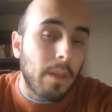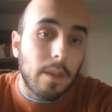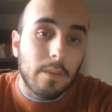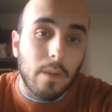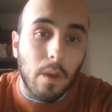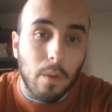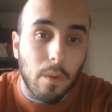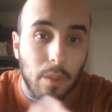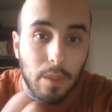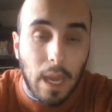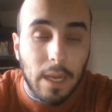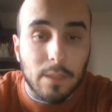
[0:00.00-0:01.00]
So
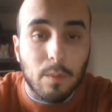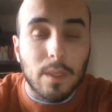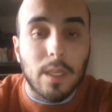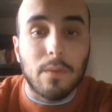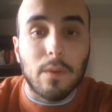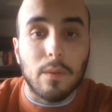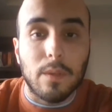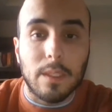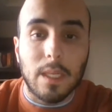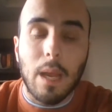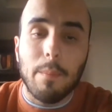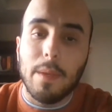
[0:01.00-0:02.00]
that is where difficulties
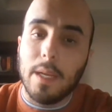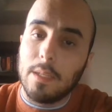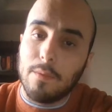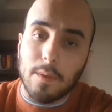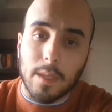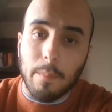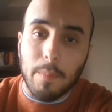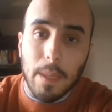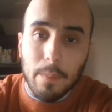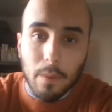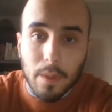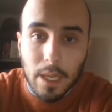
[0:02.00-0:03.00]
come because for some
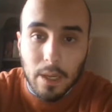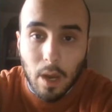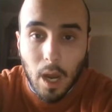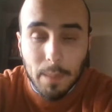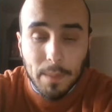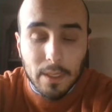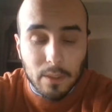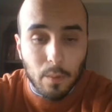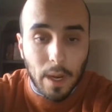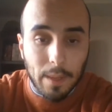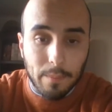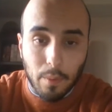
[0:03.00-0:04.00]
people the economy is
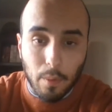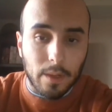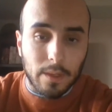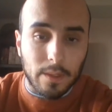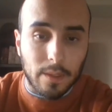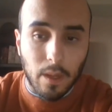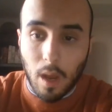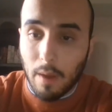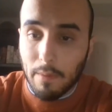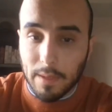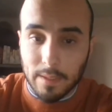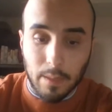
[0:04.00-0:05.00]
quite important.
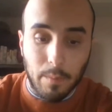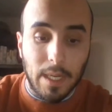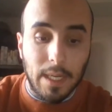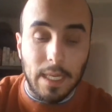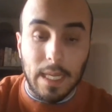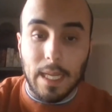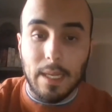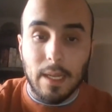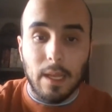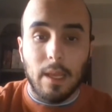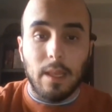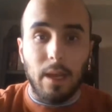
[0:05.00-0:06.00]
Obviously, we need
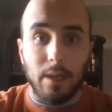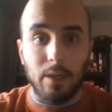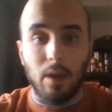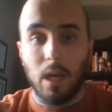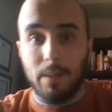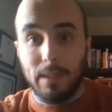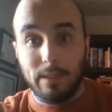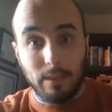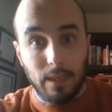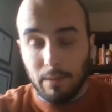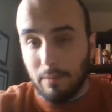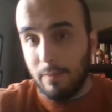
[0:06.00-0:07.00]
an economy to
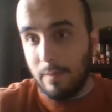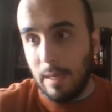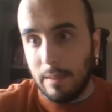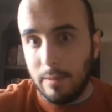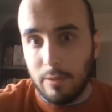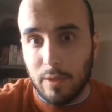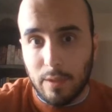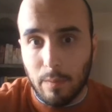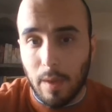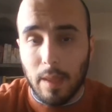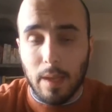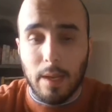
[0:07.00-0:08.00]
live. That's just the
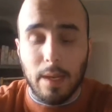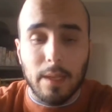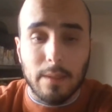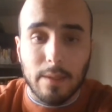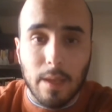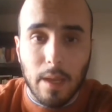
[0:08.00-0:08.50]
way that it is.